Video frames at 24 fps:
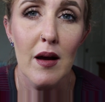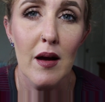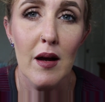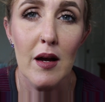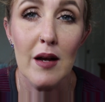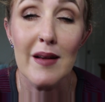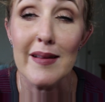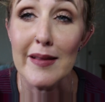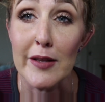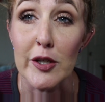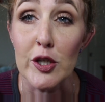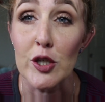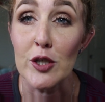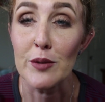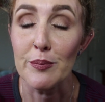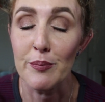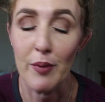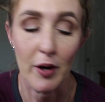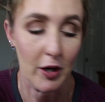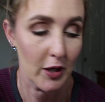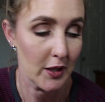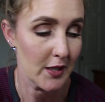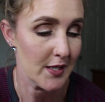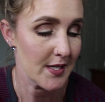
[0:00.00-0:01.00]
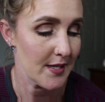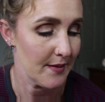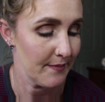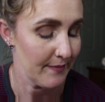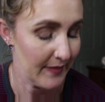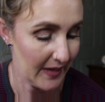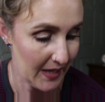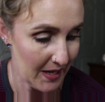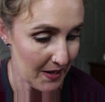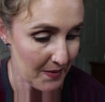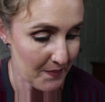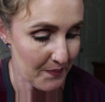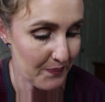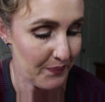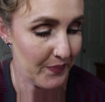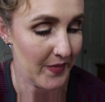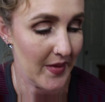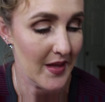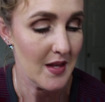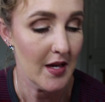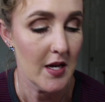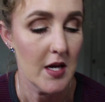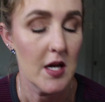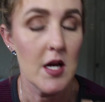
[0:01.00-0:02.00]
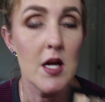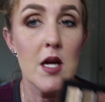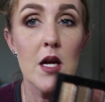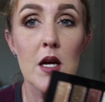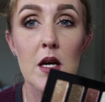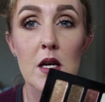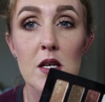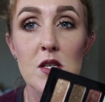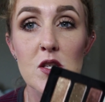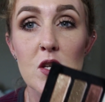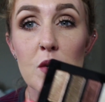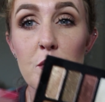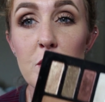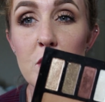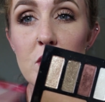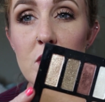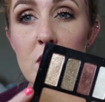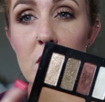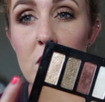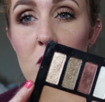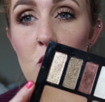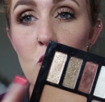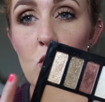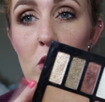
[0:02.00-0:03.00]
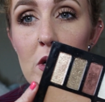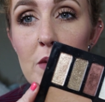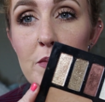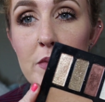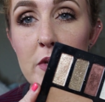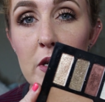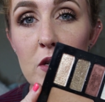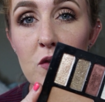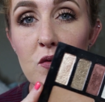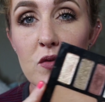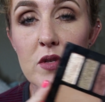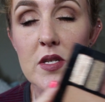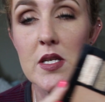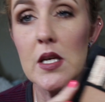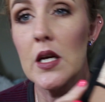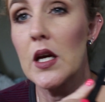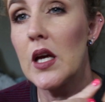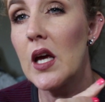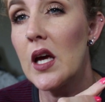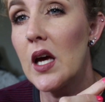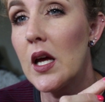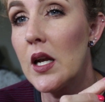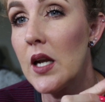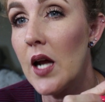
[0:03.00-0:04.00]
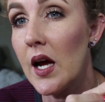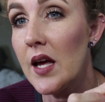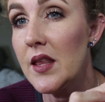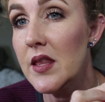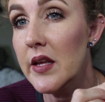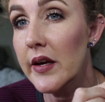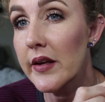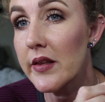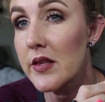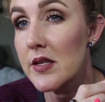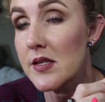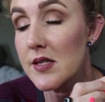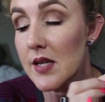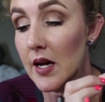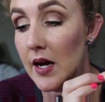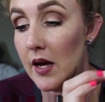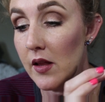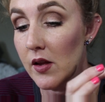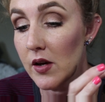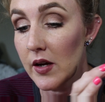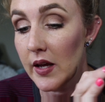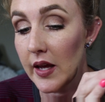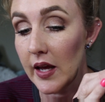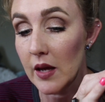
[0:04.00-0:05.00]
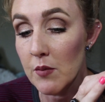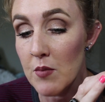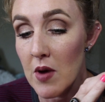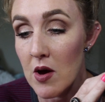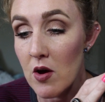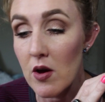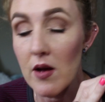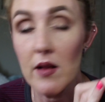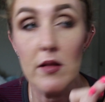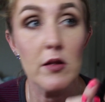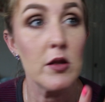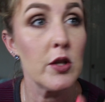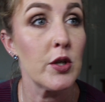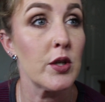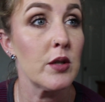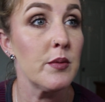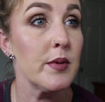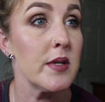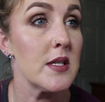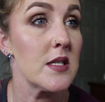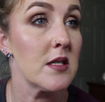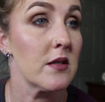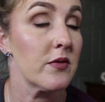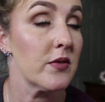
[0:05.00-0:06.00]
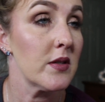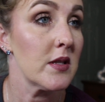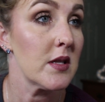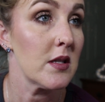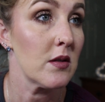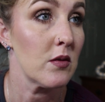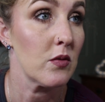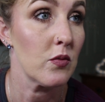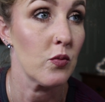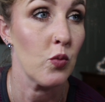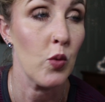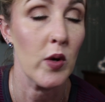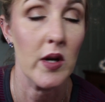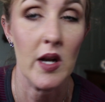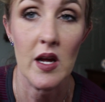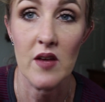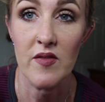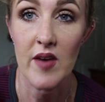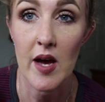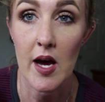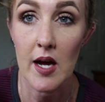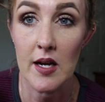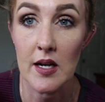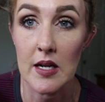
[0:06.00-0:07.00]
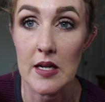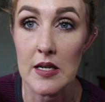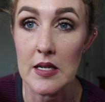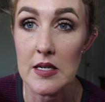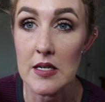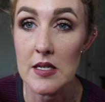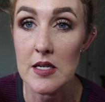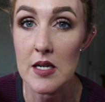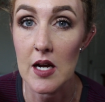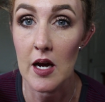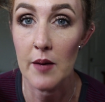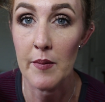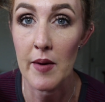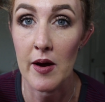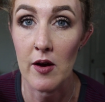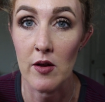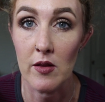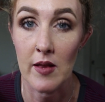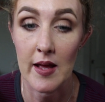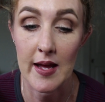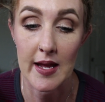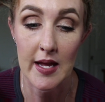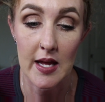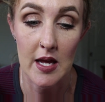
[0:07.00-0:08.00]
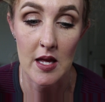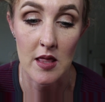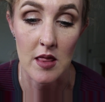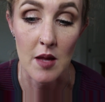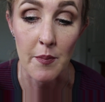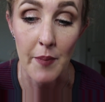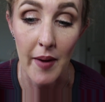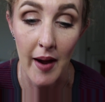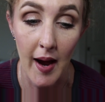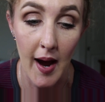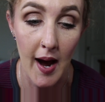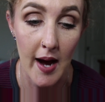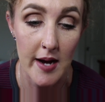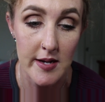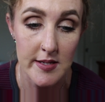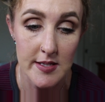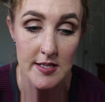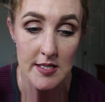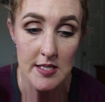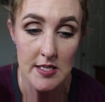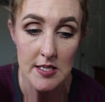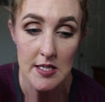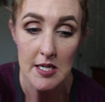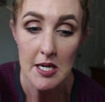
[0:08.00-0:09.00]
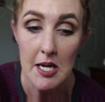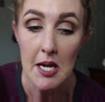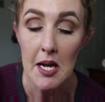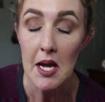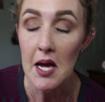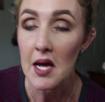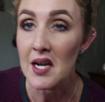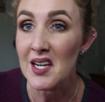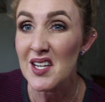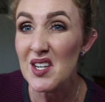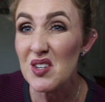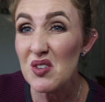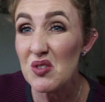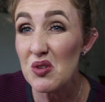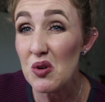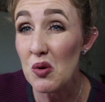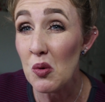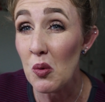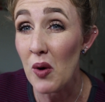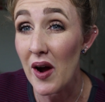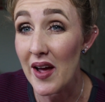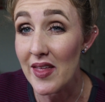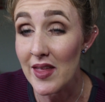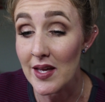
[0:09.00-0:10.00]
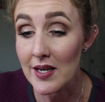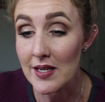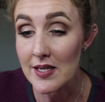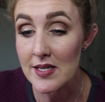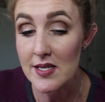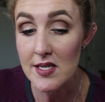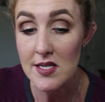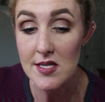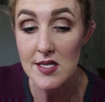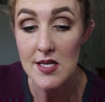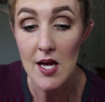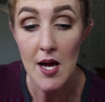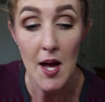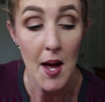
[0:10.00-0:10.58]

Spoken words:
glitter part. So I'm using the warm tones again. I think this eye look came out a little bit different than what I've had it come out like in the past, and I don't know why that is,